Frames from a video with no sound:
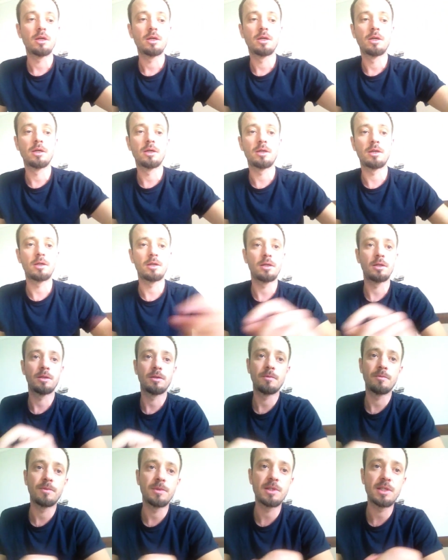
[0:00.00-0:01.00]

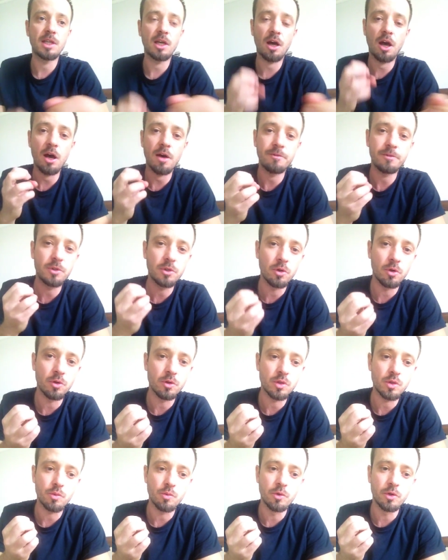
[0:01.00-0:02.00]
Uh, these half
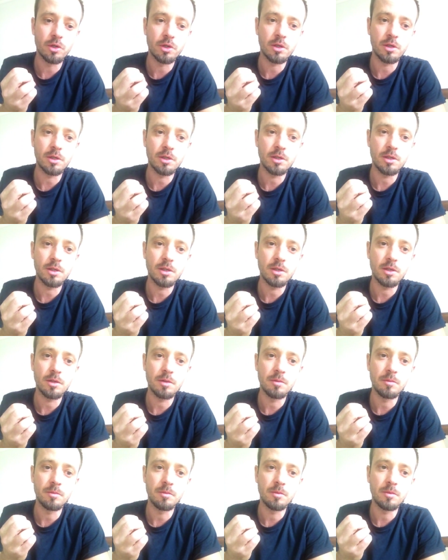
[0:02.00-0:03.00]
tones were
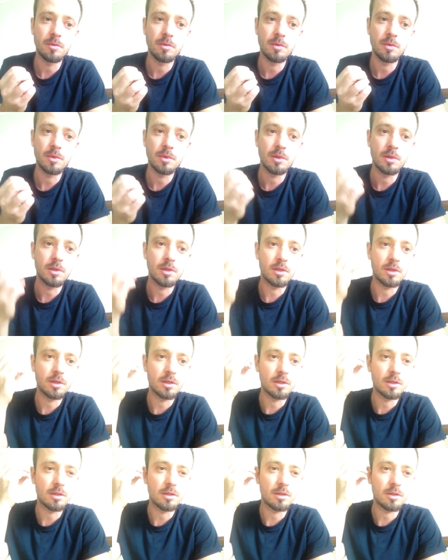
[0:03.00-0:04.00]

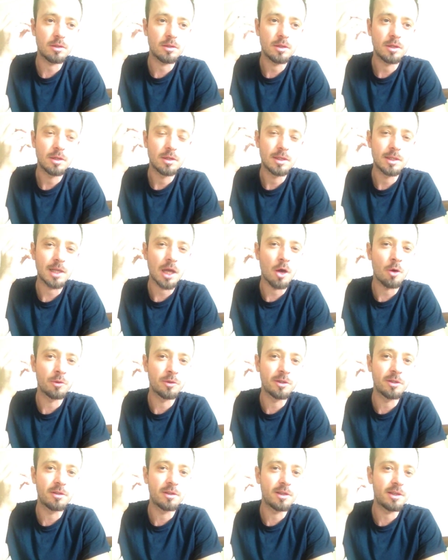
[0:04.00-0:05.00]
uh,
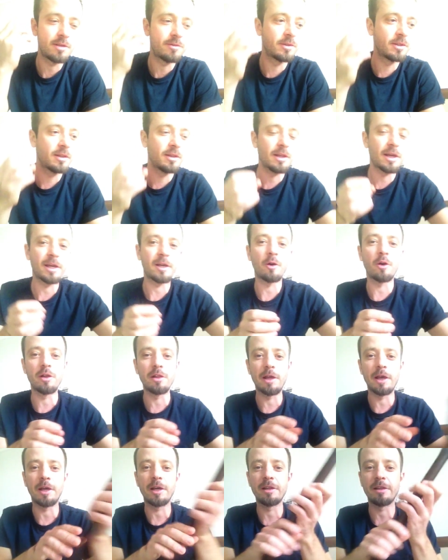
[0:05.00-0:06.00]
sounded even like
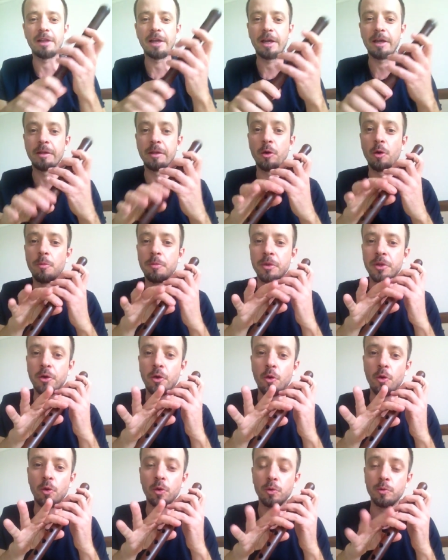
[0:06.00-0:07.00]
like like an open
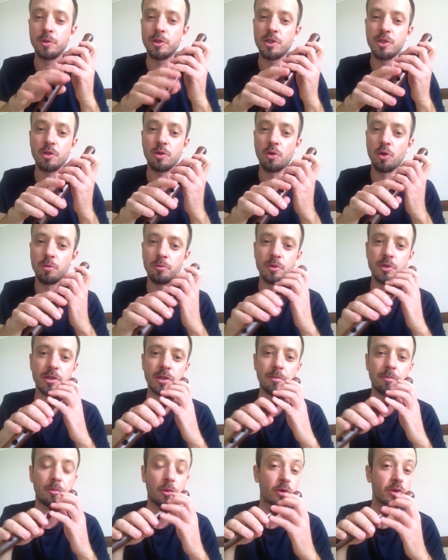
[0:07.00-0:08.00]
hole, which is
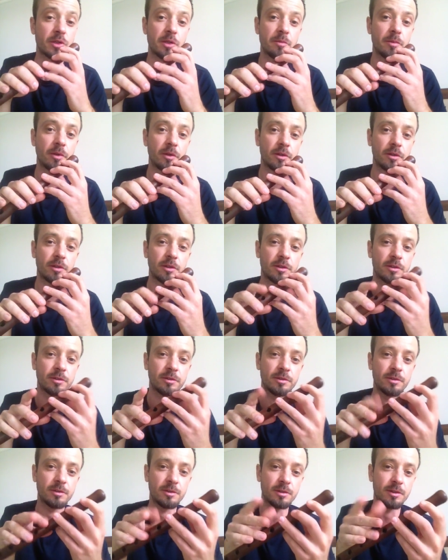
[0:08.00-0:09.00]
almost impossible
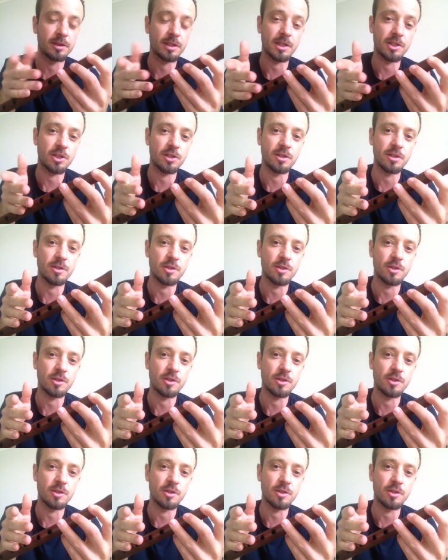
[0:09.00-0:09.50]
on, on such an